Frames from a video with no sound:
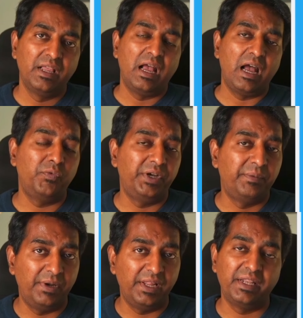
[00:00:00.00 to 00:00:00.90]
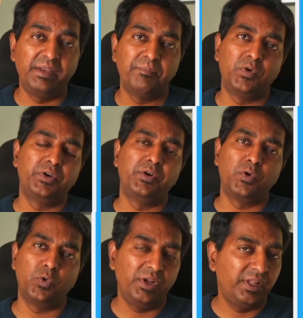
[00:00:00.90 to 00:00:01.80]
how it plays an important
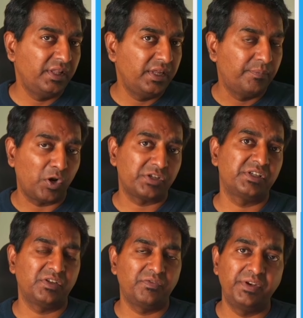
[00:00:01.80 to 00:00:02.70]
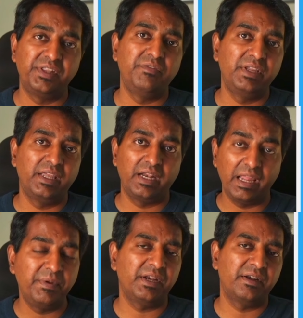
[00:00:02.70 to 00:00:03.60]
role in the process of receiving an
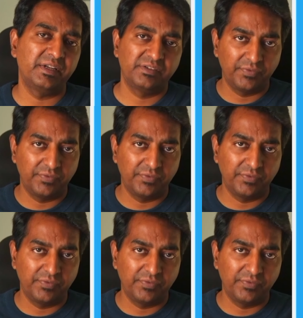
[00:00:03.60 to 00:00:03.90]
IP address